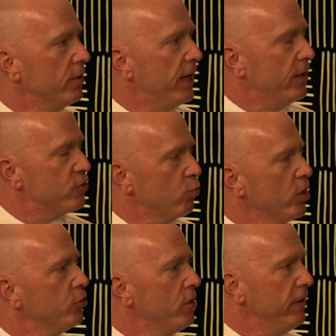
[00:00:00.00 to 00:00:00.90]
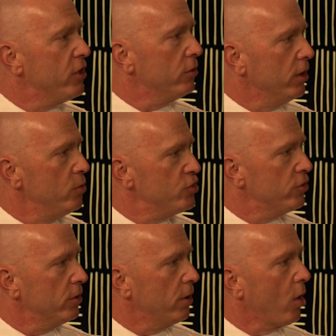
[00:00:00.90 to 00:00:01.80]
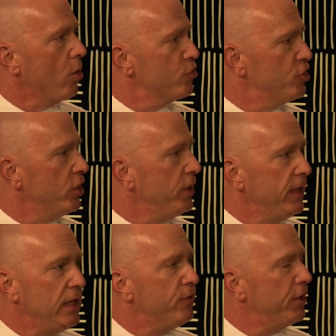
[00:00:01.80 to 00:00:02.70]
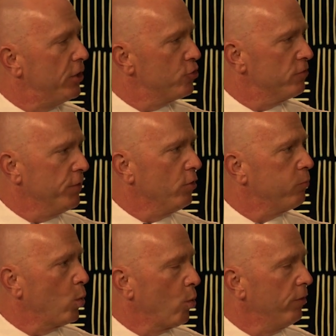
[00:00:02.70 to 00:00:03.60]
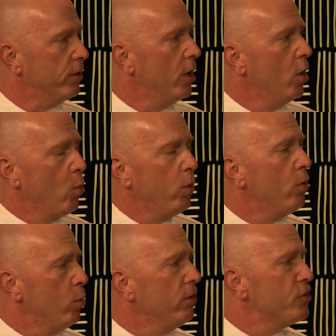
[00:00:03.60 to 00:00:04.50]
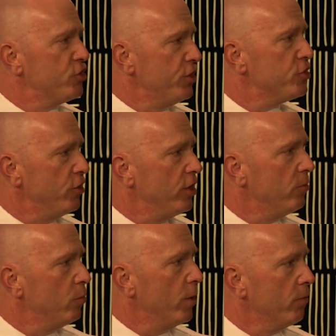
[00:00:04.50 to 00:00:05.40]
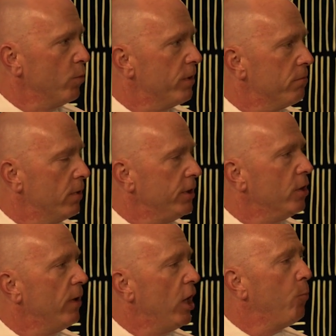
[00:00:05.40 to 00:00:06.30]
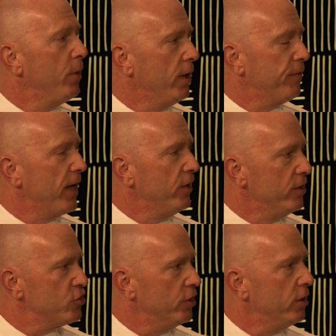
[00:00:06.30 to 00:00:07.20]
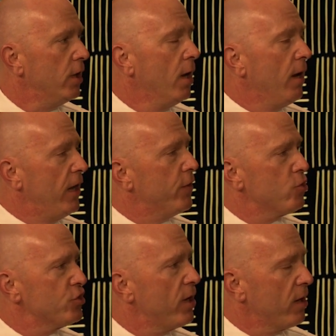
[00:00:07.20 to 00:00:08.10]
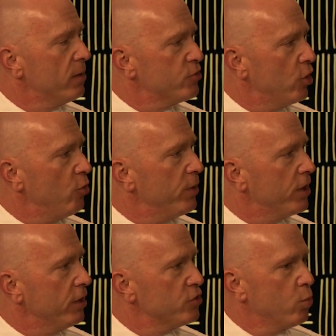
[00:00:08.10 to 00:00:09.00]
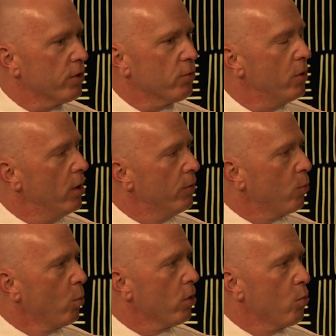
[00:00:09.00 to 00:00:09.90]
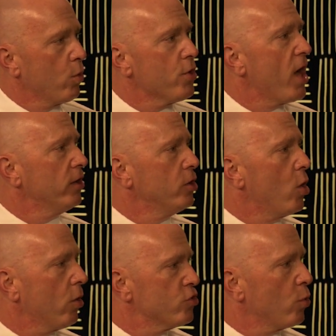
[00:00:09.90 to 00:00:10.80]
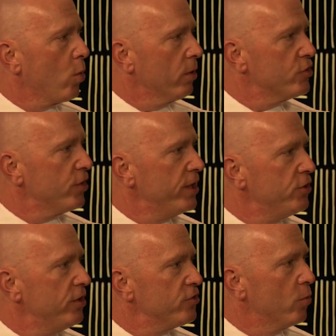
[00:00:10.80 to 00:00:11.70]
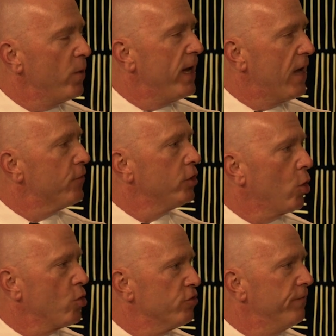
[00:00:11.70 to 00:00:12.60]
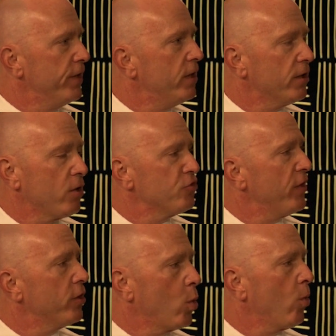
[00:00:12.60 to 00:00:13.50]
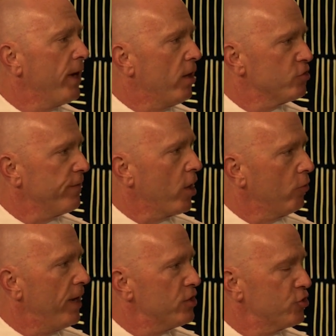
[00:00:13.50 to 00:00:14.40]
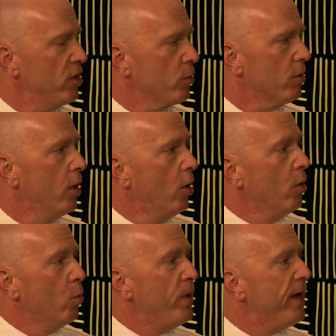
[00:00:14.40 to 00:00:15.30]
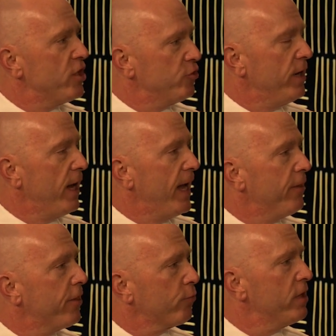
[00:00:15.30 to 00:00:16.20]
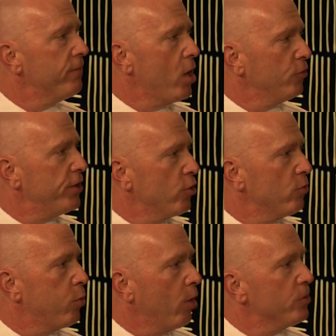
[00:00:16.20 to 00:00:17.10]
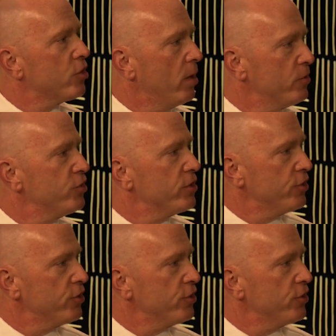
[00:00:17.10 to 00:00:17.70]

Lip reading: that's relatively close to our city and even Hendersonville or Portland, we'll assist them with helping at that incident. And there's times though, because we're not large organizations and we have a large event, and I'll say the courthouse fire last summer, we actually had 3 volunteer departments come assist